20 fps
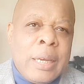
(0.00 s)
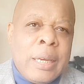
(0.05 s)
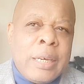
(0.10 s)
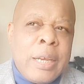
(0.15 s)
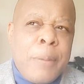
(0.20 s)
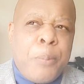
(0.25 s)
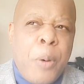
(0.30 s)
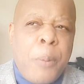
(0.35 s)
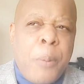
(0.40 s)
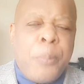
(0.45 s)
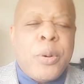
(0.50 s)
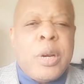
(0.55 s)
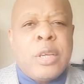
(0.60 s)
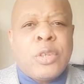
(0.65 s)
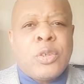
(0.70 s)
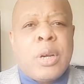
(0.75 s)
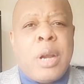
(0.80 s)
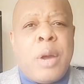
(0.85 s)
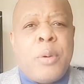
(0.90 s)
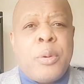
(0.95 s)
the
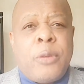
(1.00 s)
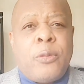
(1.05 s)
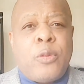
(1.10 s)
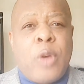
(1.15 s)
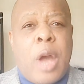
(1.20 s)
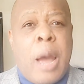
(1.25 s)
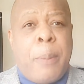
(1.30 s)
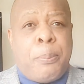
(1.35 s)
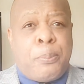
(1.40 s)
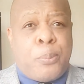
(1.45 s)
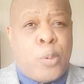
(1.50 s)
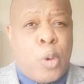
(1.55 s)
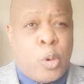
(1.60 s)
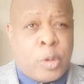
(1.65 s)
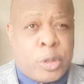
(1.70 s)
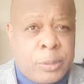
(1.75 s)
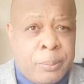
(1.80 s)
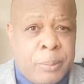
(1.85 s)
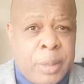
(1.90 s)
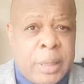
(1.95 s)
population, I'll give you
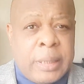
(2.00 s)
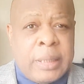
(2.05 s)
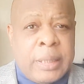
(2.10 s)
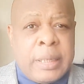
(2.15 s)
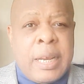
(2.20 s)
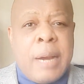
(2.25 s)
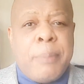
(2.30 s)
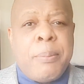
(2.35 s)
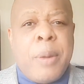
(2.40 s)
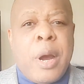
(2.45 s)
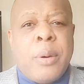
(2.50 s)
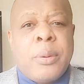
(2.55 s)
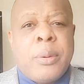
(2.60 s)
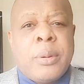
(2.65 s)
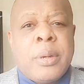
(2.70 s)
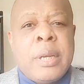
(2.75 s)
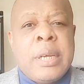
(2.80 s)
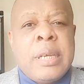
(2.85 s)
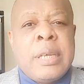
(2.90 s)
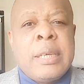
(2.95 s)
approximately, they're
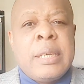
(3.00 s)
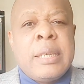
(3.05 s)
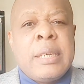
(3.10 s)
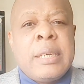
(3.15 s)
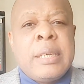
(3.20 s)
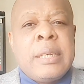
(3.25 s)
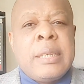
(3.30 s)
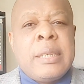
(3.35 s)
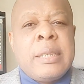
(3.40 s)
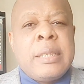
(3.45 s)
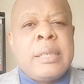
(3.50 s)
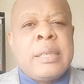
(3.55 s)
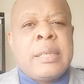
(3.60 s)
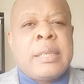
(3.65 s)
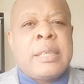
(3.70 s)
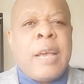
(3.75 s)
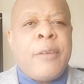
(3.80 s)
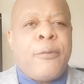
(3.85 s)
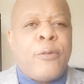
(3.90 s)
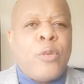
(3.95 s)
about
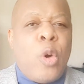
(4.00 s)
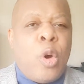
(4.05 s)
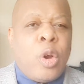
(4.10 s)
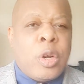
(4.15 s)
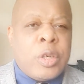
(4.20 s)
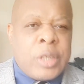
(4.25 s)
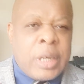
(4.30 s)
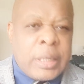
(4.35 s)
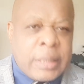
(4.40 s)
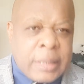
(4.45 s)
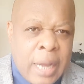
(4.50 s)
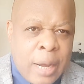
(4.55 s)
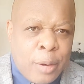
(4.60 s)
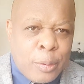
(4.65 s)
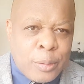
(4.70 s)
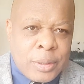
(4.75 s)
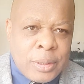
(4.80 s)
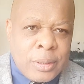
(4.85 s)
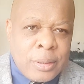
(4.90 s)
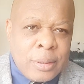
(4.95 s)

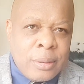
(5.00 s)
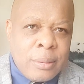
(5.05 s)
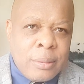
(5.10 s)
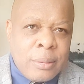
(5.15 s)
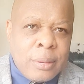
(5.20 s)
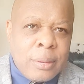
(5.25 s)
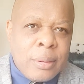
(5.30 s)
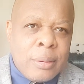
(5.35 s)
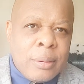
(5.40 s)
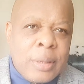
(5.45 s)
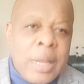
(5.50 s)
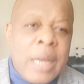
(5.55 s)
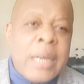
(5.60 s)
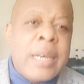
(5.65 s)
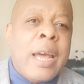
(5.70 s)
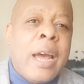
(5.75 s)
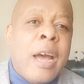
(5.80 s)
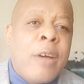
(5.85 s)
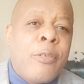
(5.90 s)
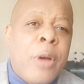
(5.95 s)
700,000. Then
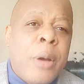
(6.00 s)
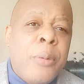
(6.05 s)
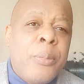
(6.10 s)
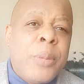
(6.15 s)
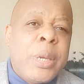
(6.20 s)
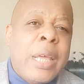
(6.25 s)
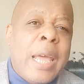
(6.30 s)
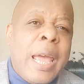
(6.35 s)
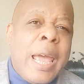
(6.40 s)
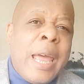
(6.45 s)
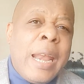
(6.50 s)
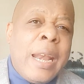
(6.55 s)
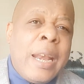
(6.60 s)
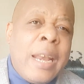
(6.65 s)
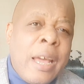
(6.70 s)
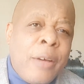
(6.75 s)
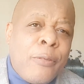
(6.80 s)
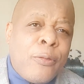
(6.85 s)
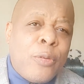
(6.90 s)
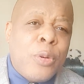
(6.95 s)
they have how many?
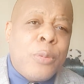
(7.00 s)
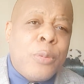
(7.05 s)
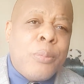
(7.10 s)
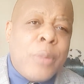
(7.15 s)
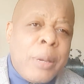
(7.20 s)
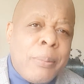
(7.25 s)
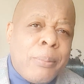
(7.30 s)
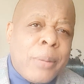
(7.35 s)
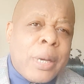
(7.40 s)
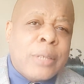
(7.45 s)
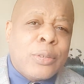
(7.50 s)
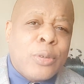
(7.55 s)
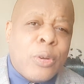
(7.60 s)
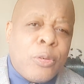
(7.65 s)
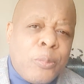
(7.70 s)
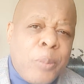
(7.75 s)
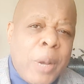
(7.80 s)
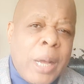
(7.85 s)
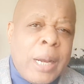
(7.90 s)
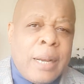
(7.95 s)
11 members
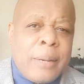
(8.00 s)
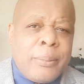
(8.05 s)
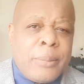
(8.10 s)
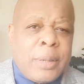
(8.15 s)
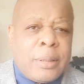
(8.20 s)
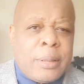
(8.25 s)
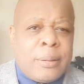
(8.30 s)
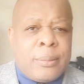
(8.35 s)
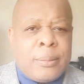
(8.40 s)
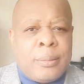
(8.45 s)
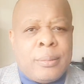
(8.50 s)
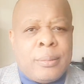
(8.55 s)
of parliament.